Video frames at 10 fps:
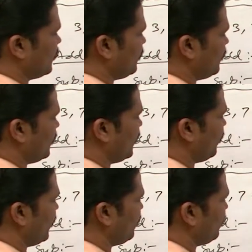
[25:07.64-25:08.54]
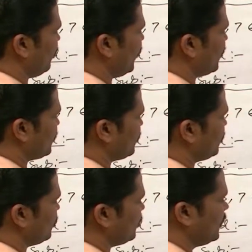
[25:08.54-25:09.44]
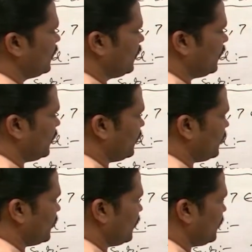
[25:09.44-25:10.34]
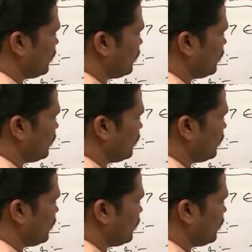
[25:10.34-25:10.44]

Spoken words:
21 belongs to integer,